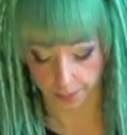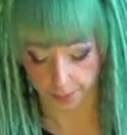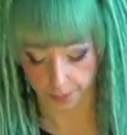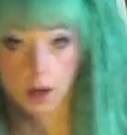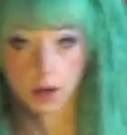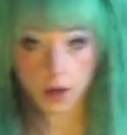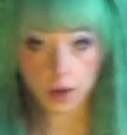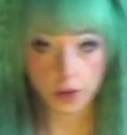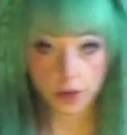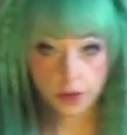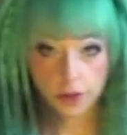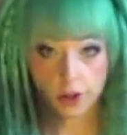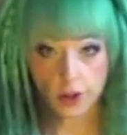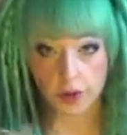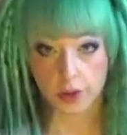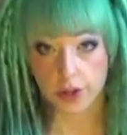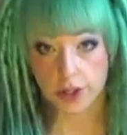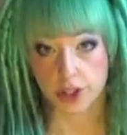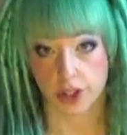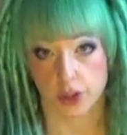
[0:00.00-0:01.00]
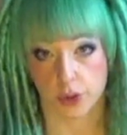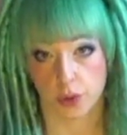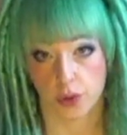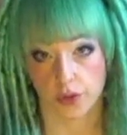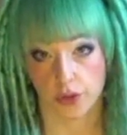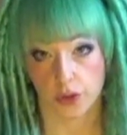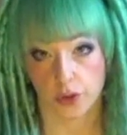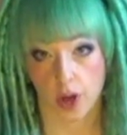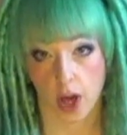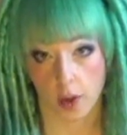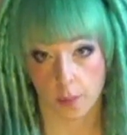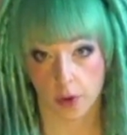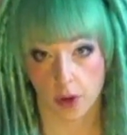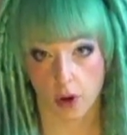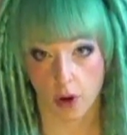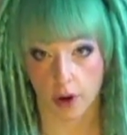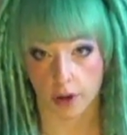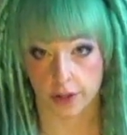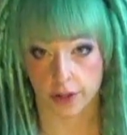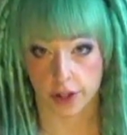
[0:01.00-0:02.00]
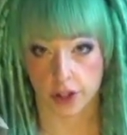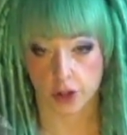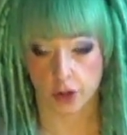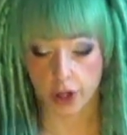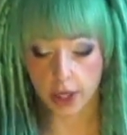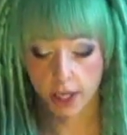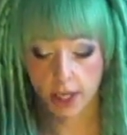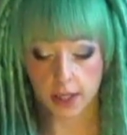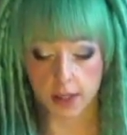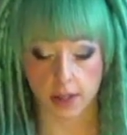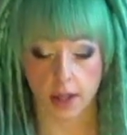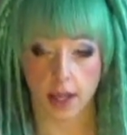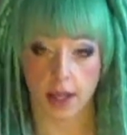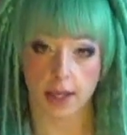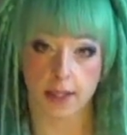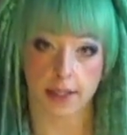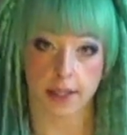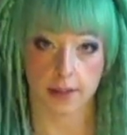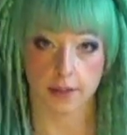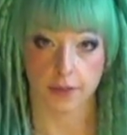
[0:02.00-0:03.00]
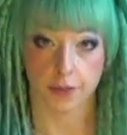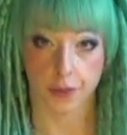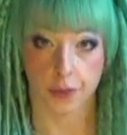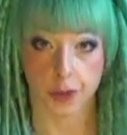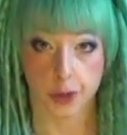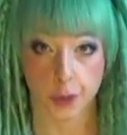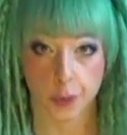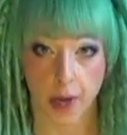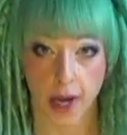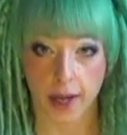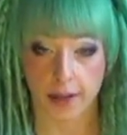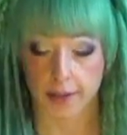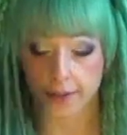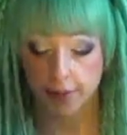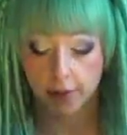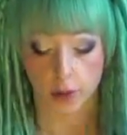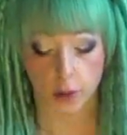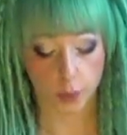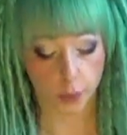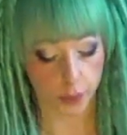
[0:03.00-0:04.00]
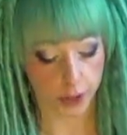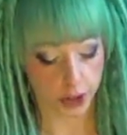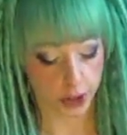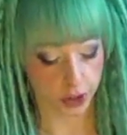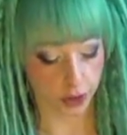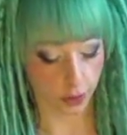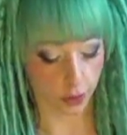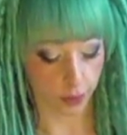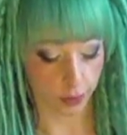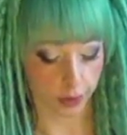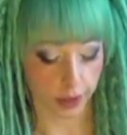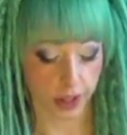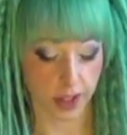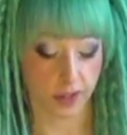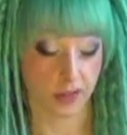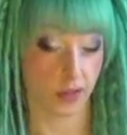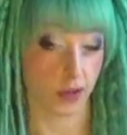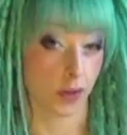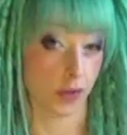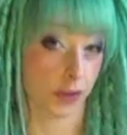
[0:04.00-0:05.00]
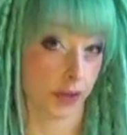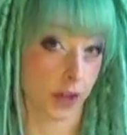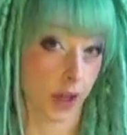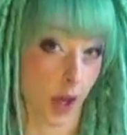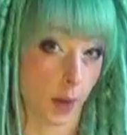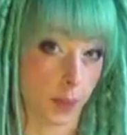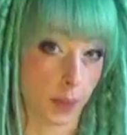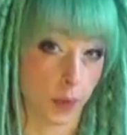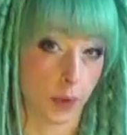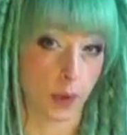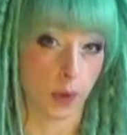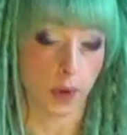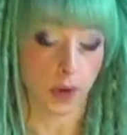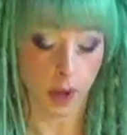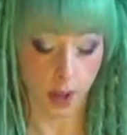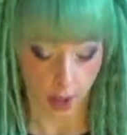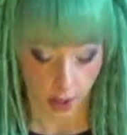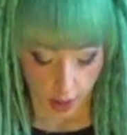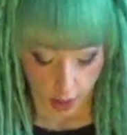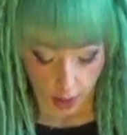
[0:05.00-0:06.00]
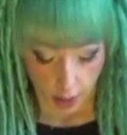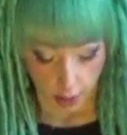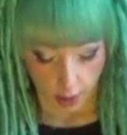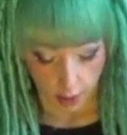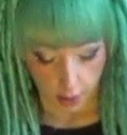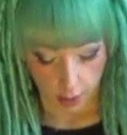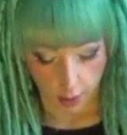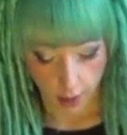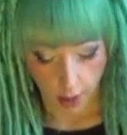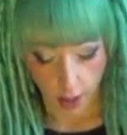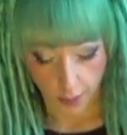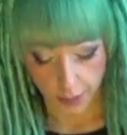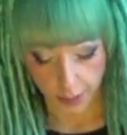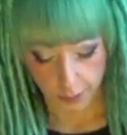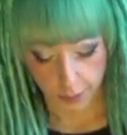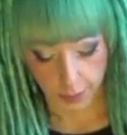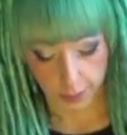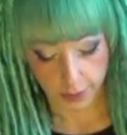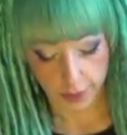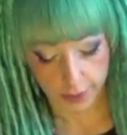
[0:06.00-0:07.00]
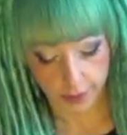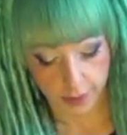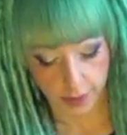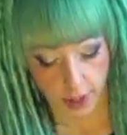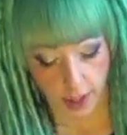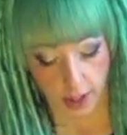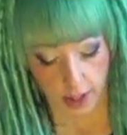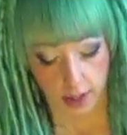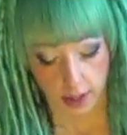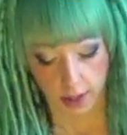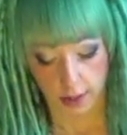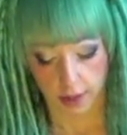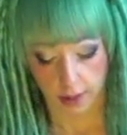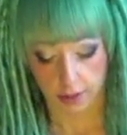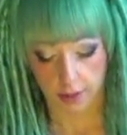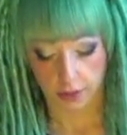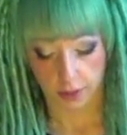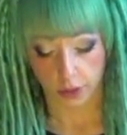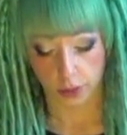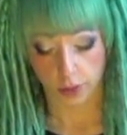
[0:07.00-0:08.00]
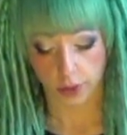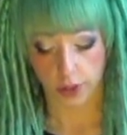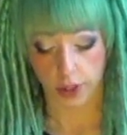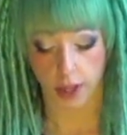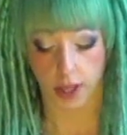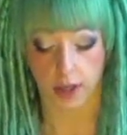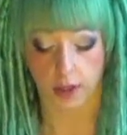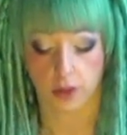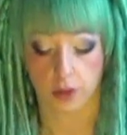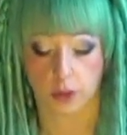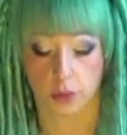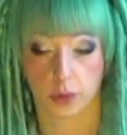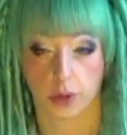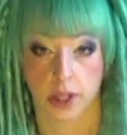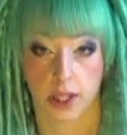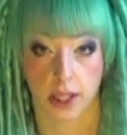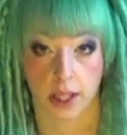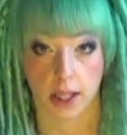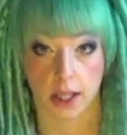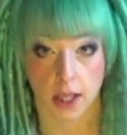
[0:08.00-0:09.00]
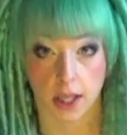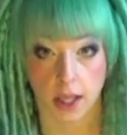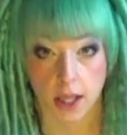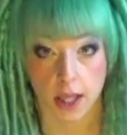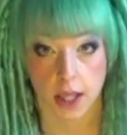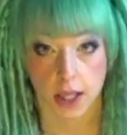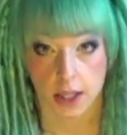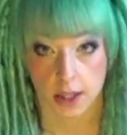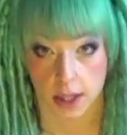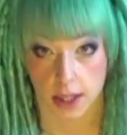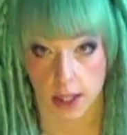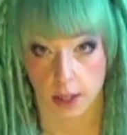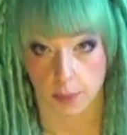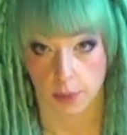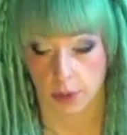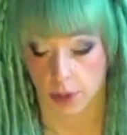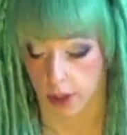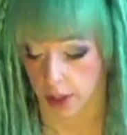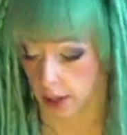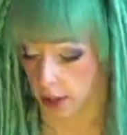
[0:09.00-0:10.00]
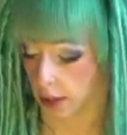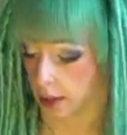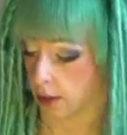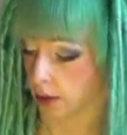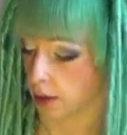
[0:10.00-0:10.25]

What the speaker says: Another thing you can do if you come across a trade like Days of Future Past here, which only involves a couple comic books, is you can actually label it.